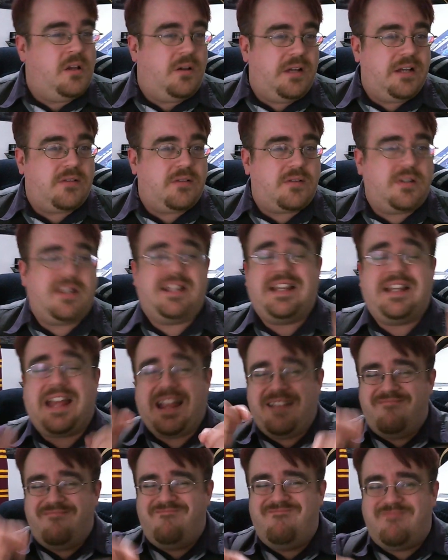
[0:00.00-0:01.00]
I was
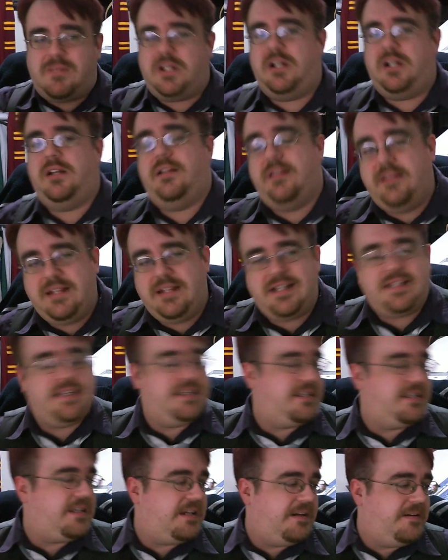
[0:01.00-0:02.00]
just going to say, and this
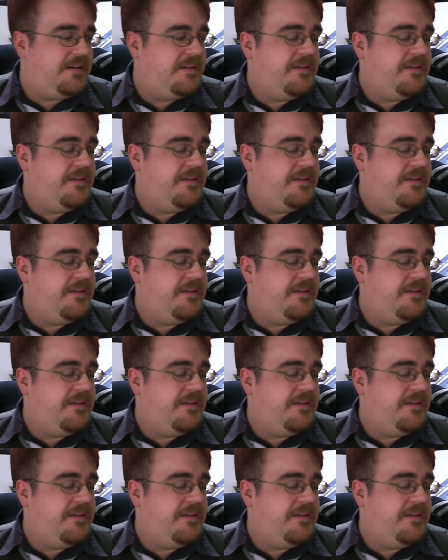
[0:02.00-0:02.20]
is